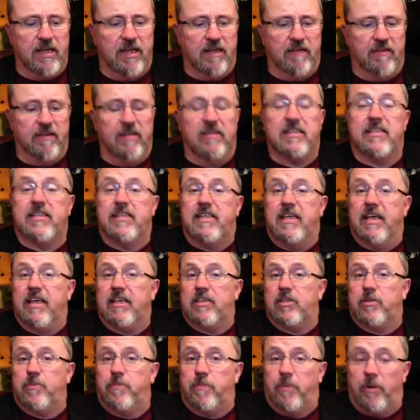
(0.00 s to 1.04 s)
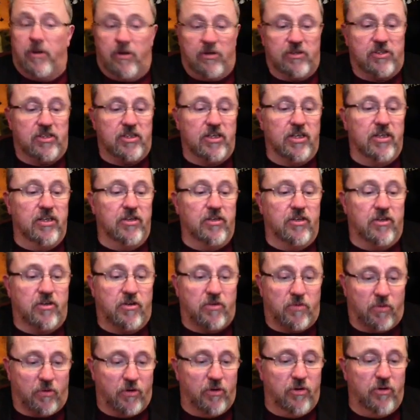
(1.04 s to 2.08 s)
Now, this six-person
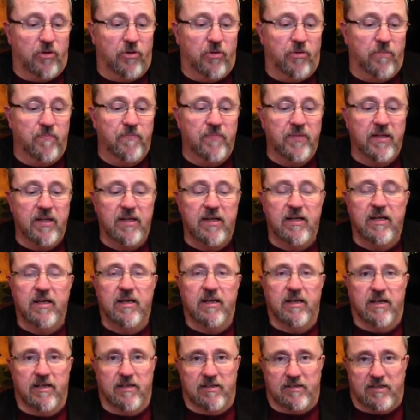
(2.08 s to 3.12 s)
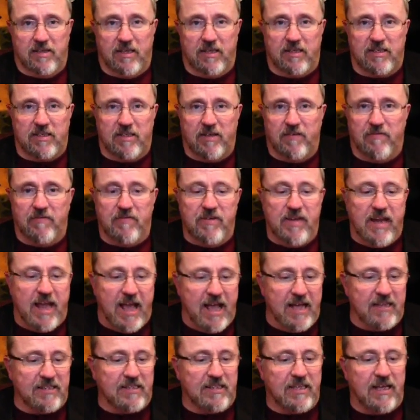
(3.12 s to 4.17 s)
crew consists of
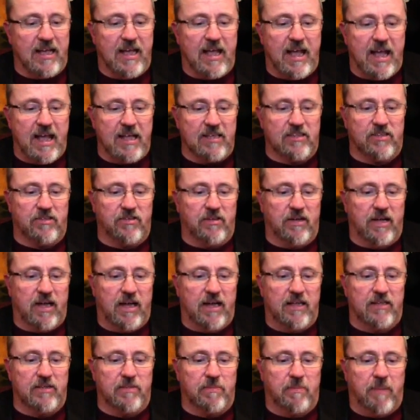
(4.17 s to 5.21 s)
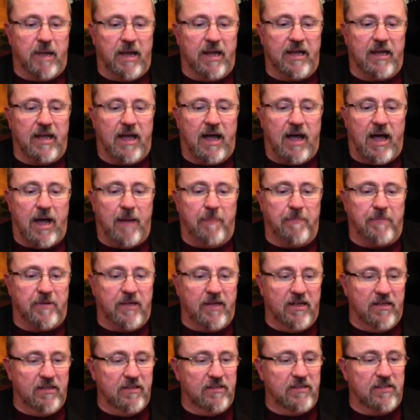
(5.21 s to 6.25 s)
NASA astronauts Mike
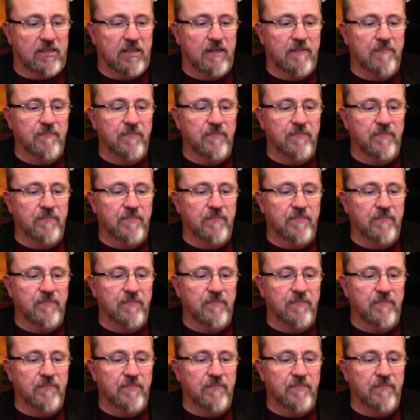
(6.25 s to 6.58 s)
Hopkins,